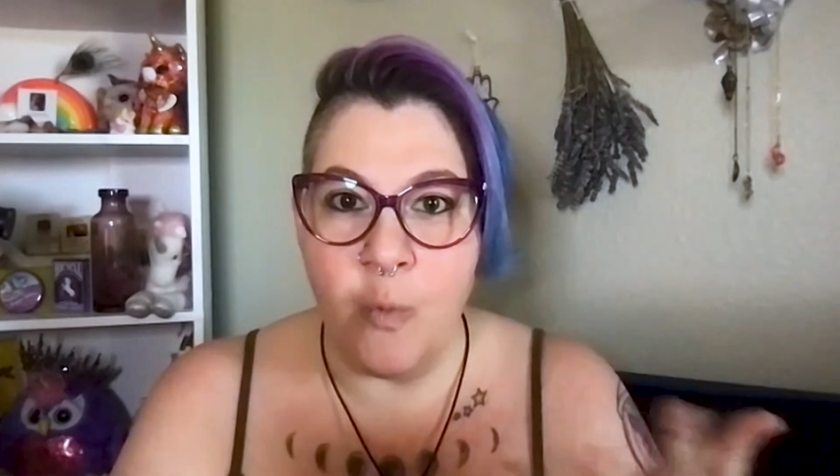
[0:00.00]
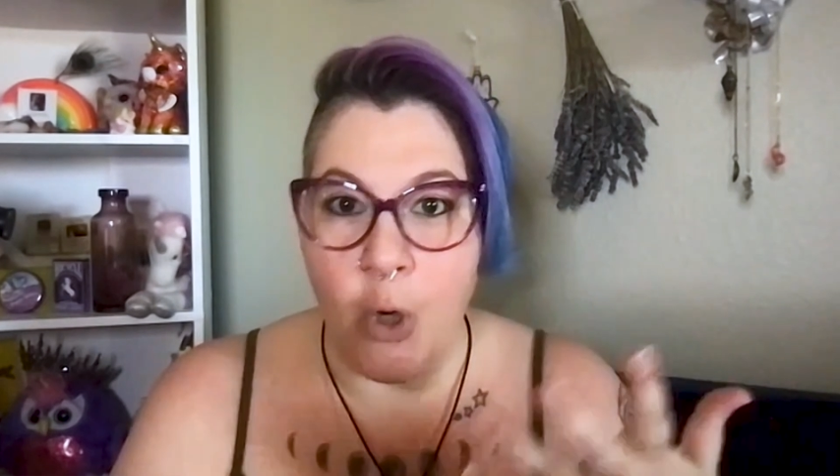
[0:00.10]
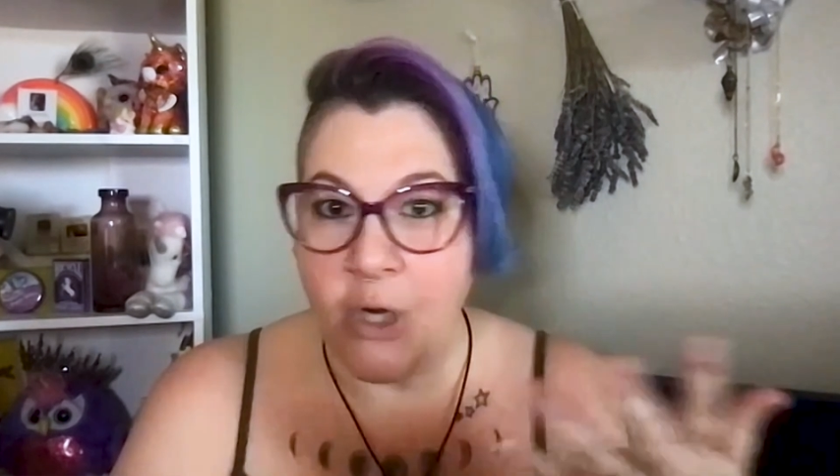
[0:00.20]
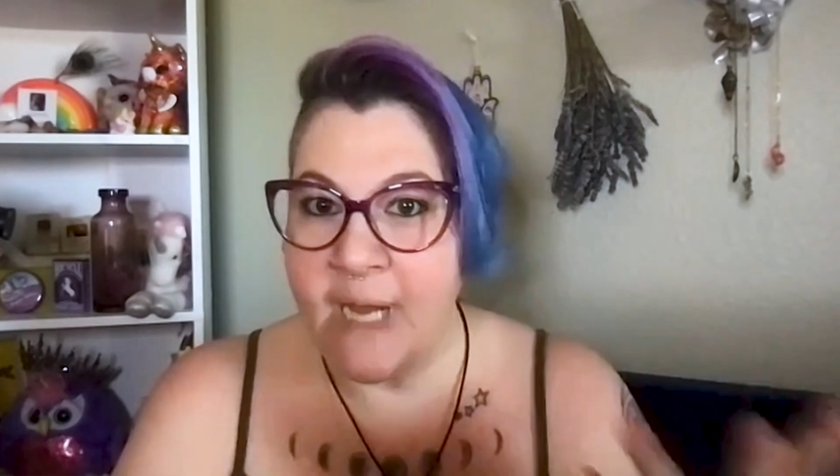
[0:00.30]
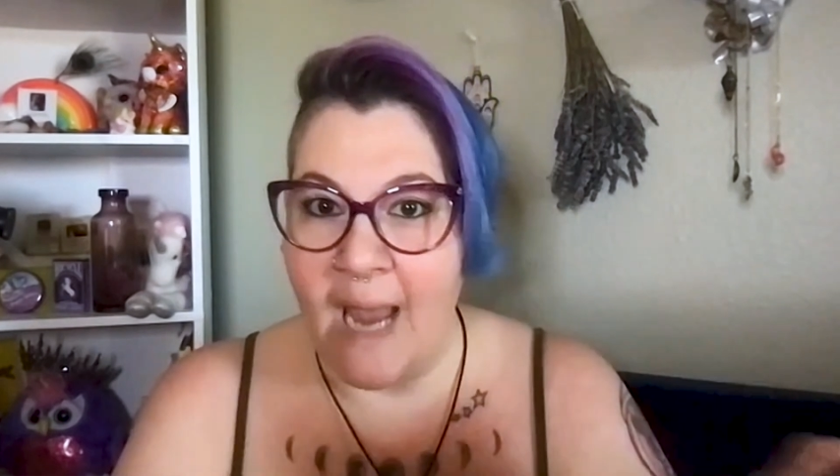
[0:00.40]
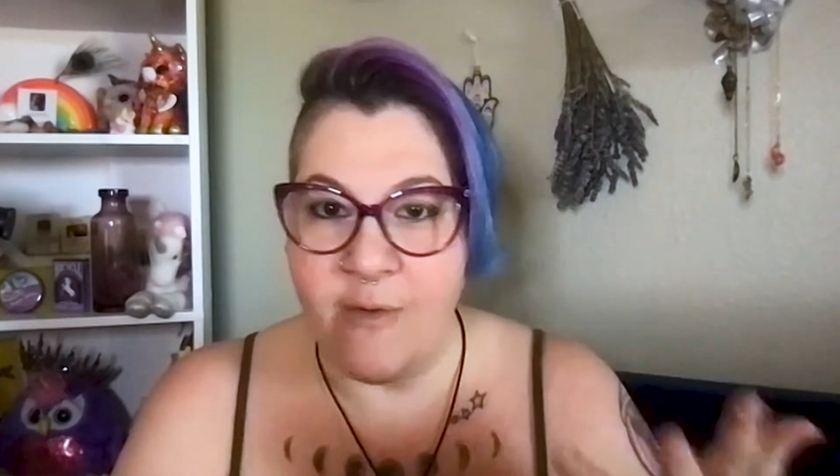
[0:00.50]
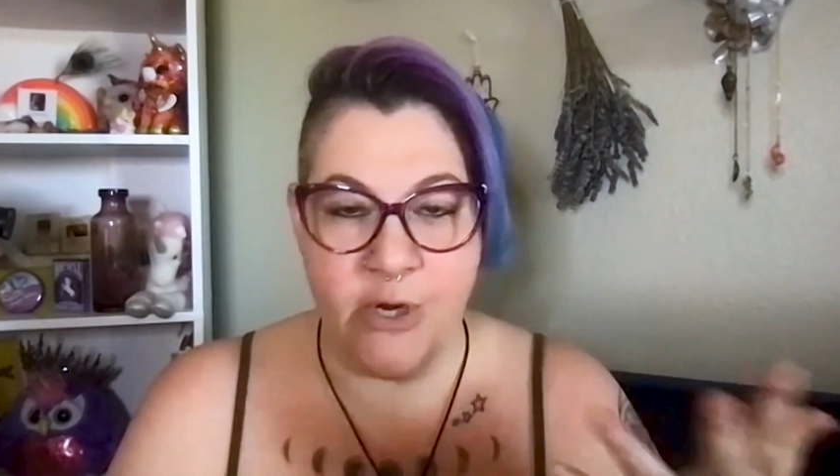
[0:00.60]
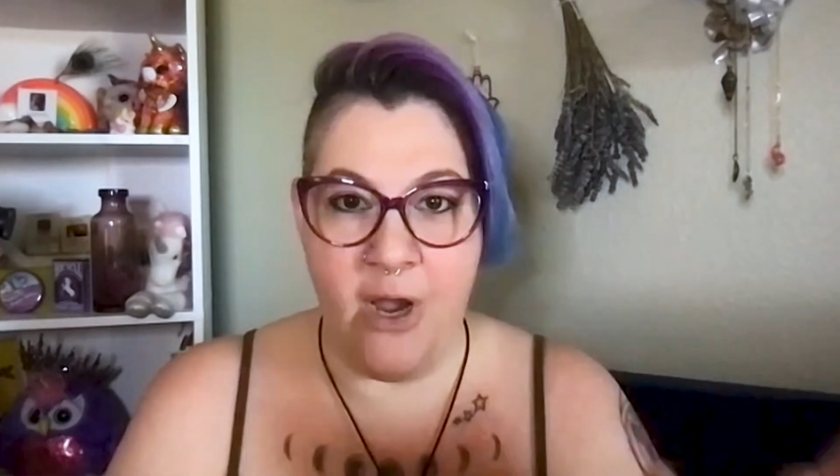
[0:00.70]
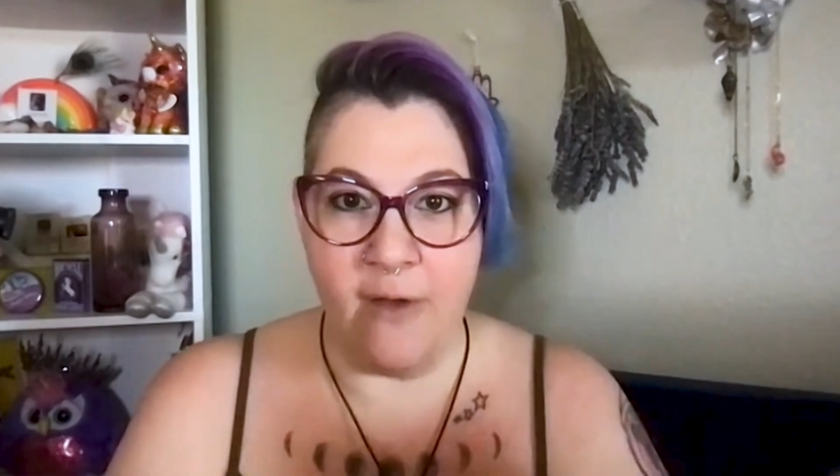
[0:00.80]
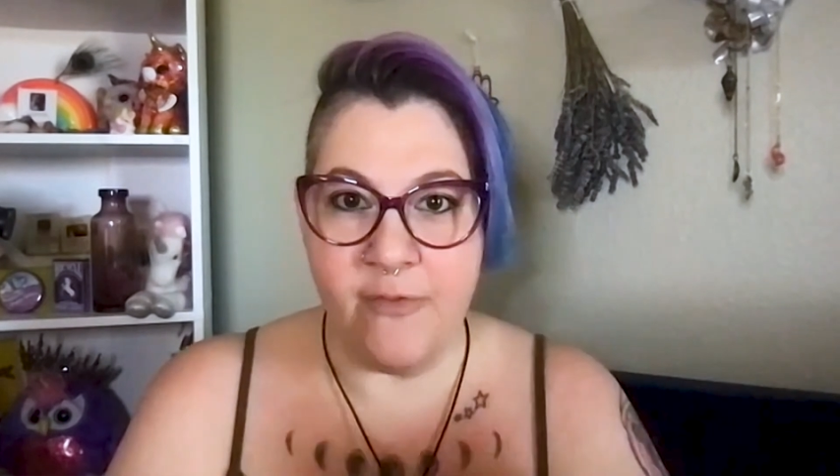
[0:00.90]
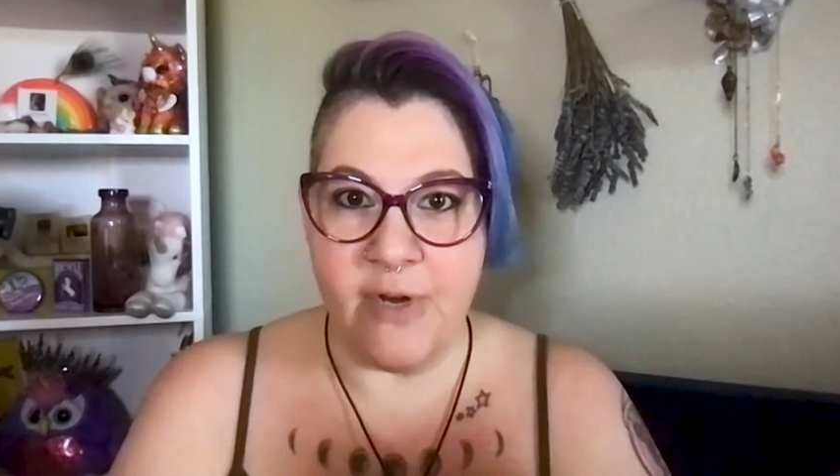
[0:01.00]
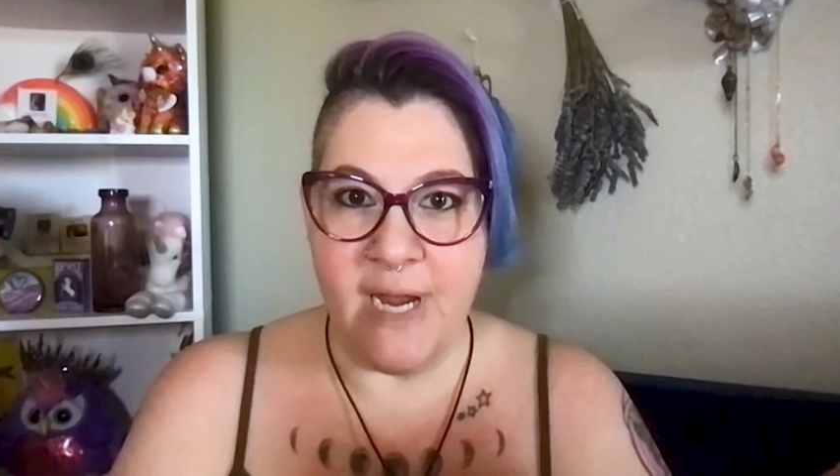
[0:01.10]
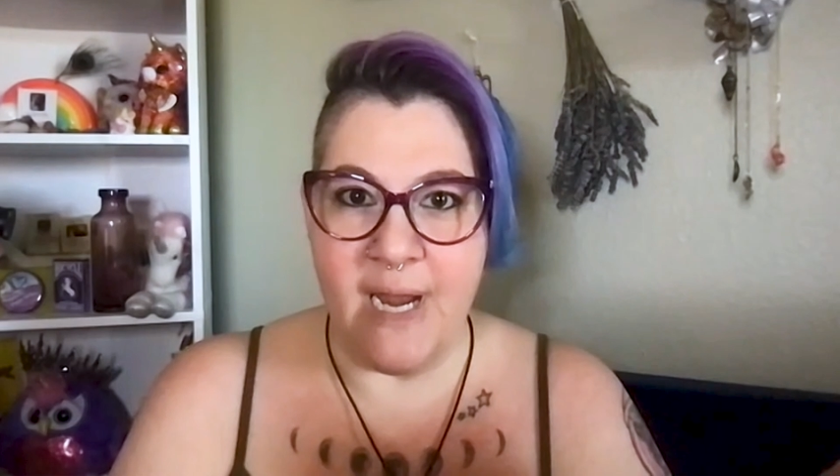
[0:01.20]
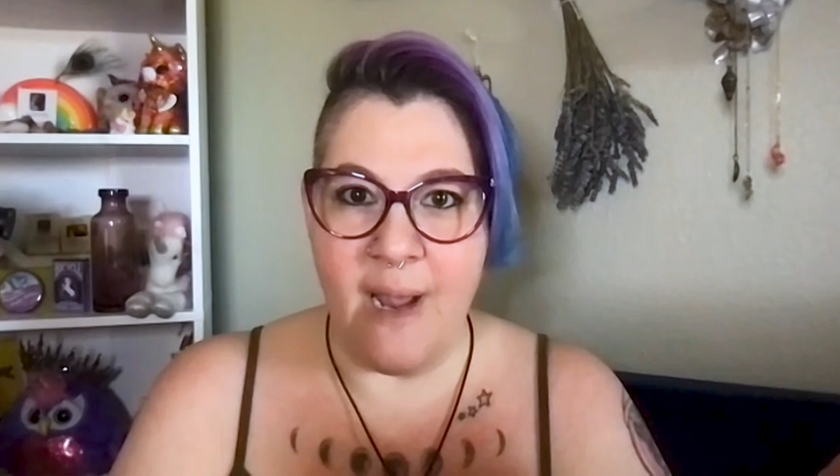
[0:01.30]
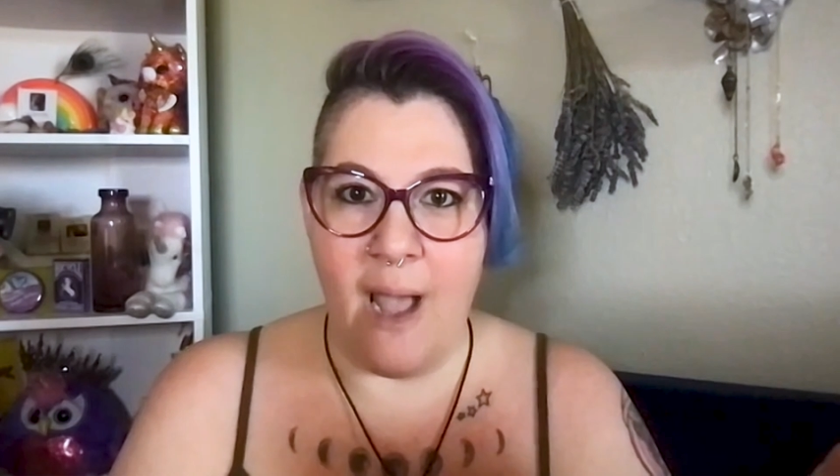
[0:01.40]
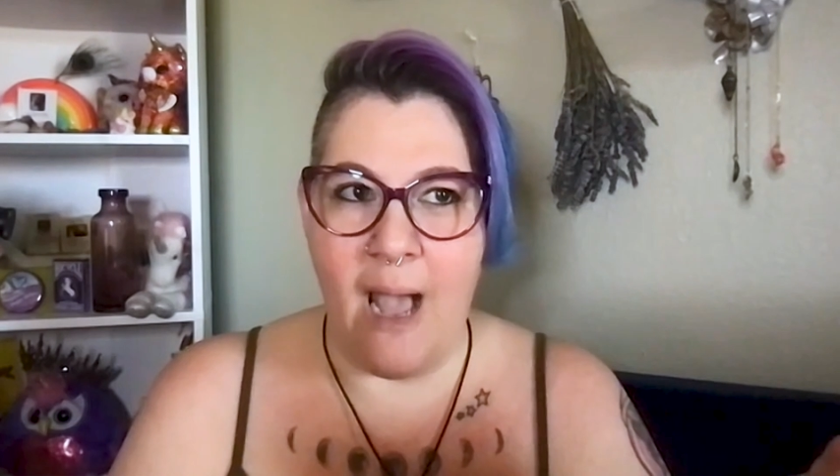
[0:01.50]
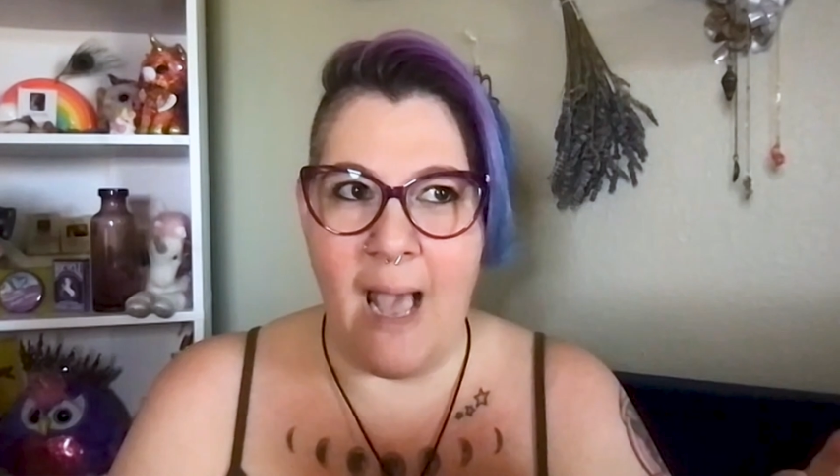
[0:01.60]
work and recovery.